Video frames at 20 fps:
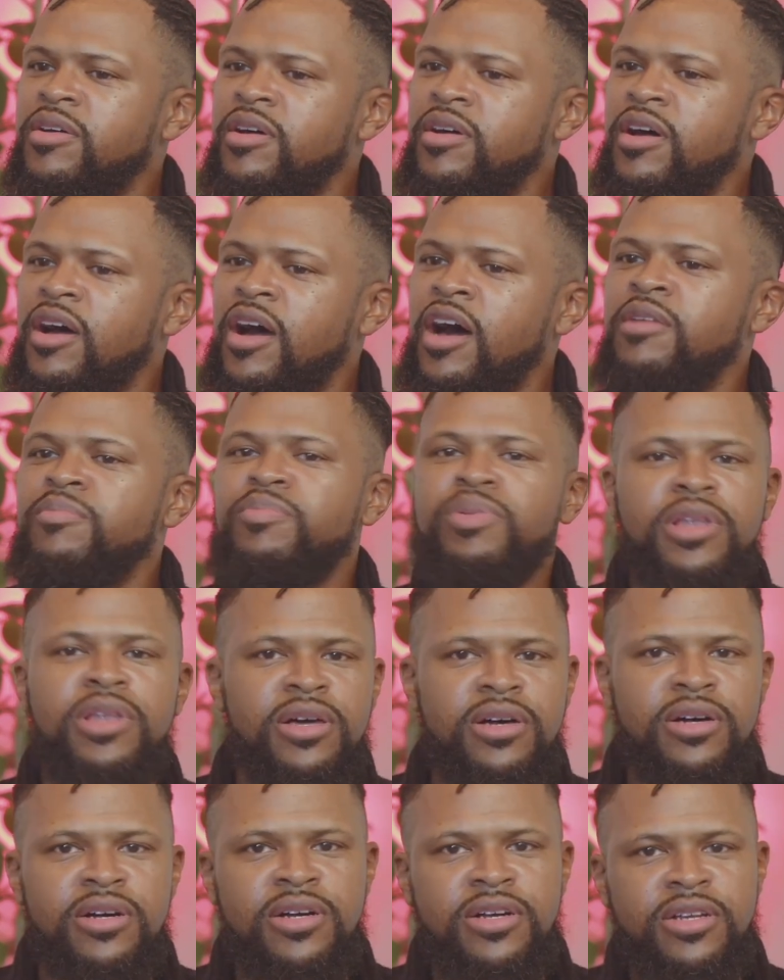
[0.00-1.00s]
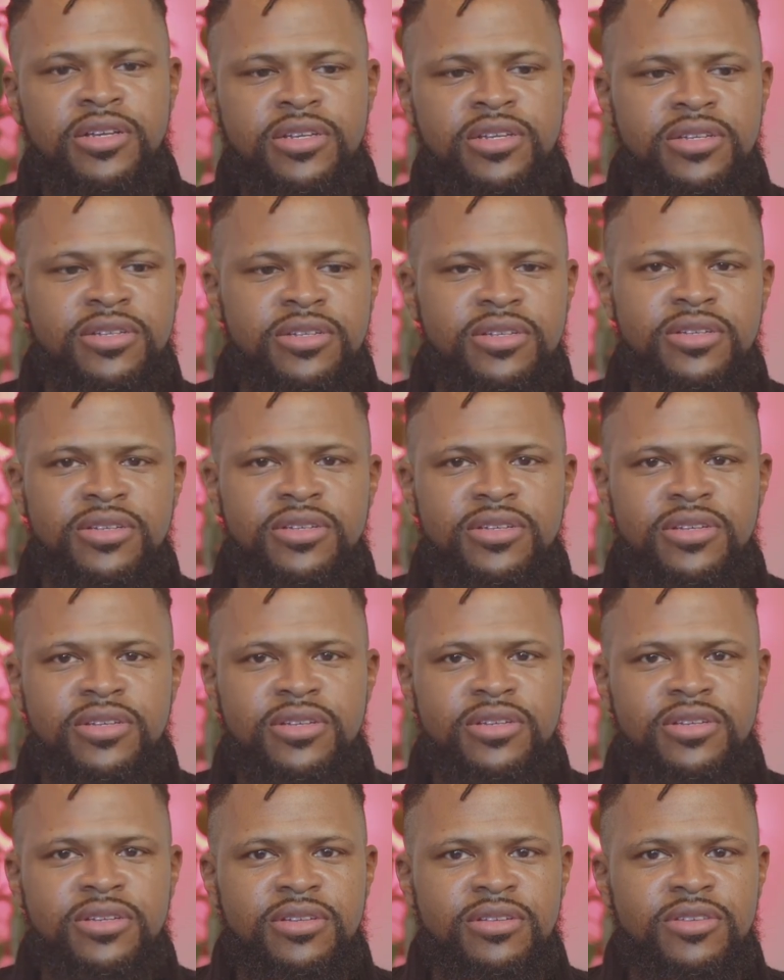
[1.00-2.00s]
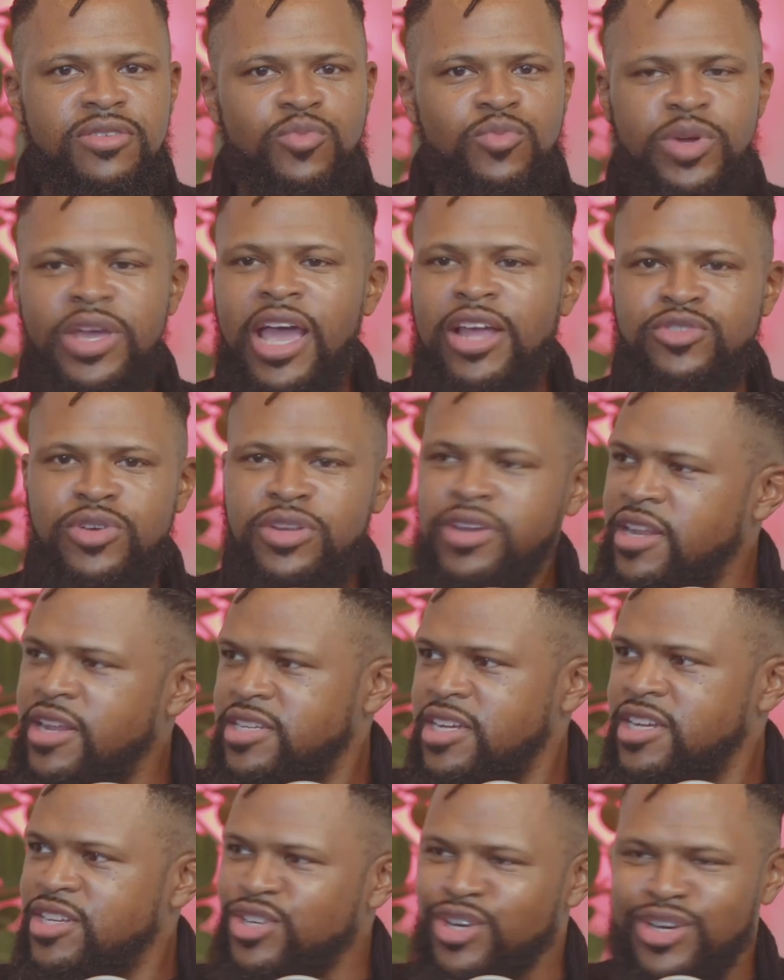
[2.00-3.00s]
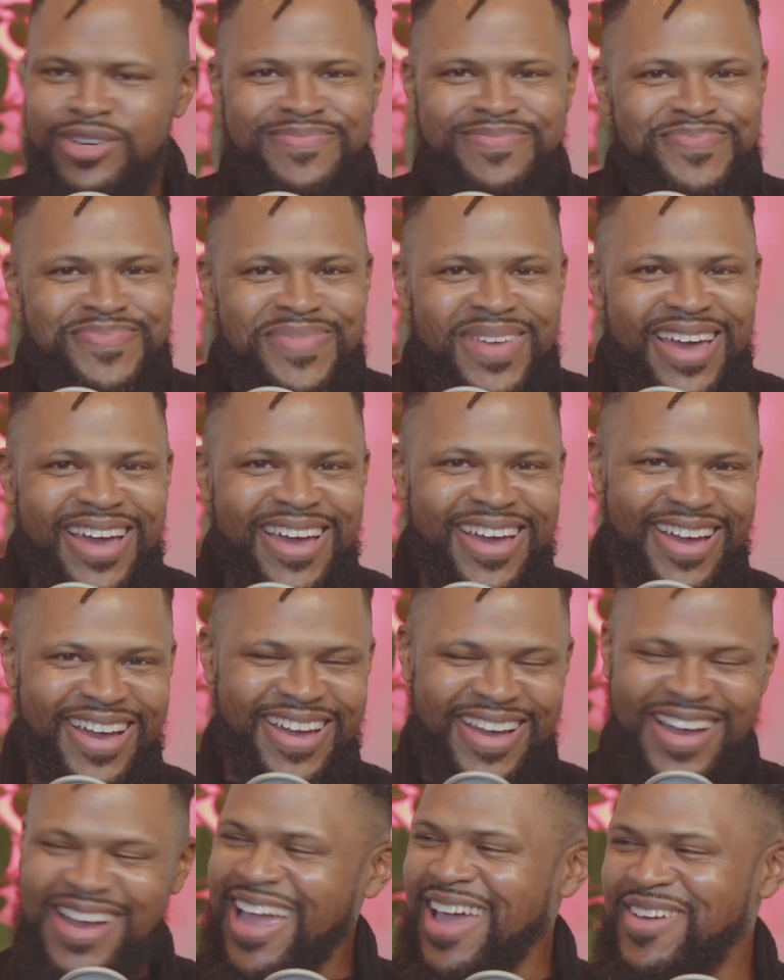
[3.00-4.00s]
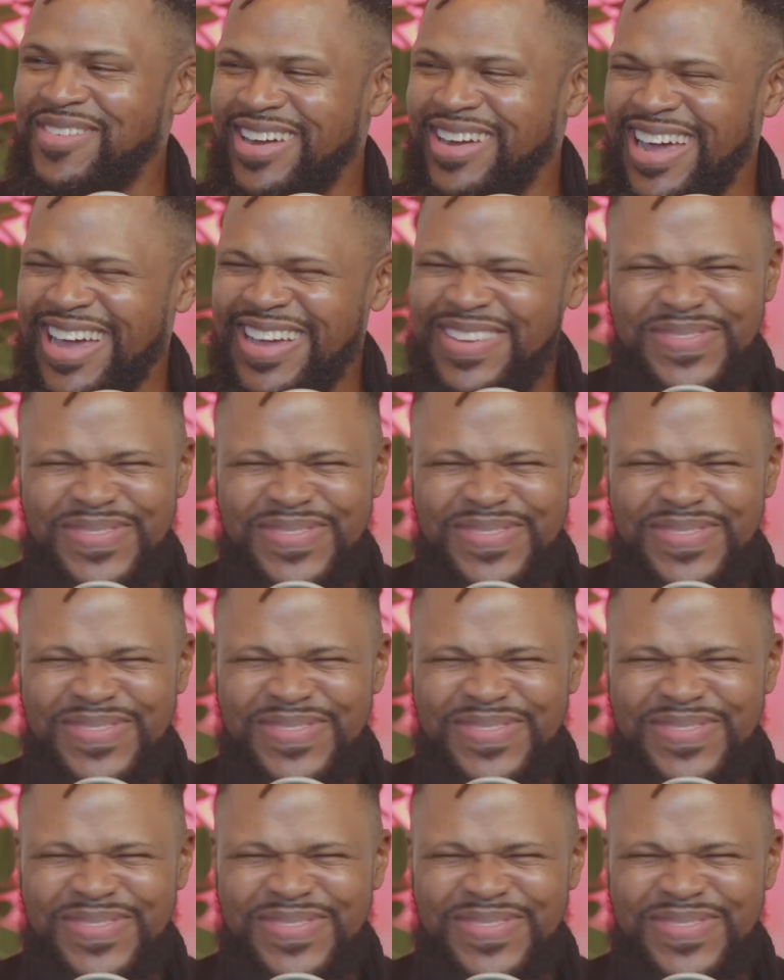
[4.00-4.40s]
unplugged We Hate You Internet t-shirt, I gave it a name.